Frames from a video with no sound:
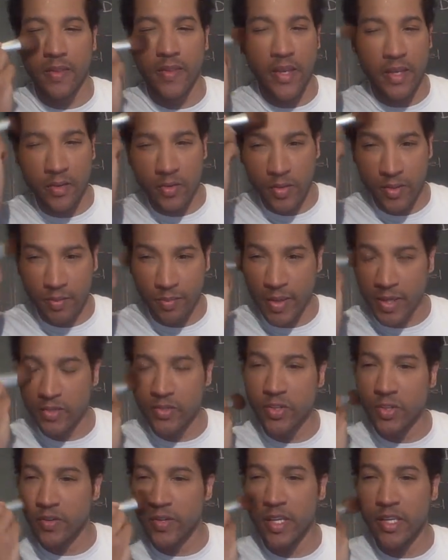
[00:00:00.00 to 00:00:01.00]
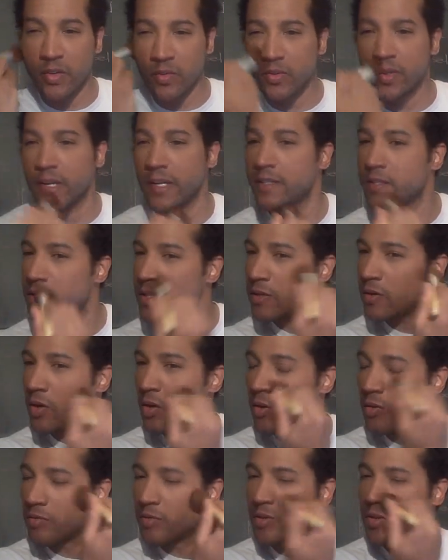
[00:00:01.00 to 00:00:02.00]
and then you just make sure that you dust it
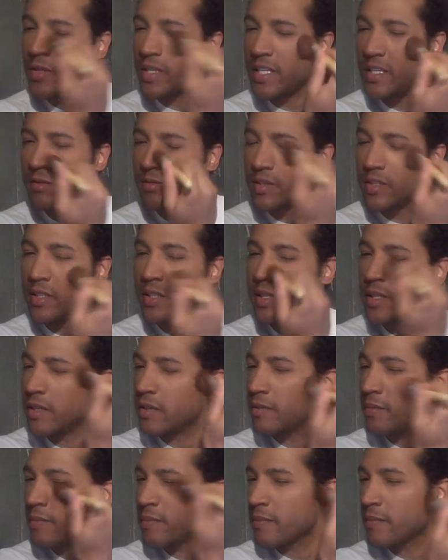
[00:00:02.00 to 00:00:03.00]
over evenly.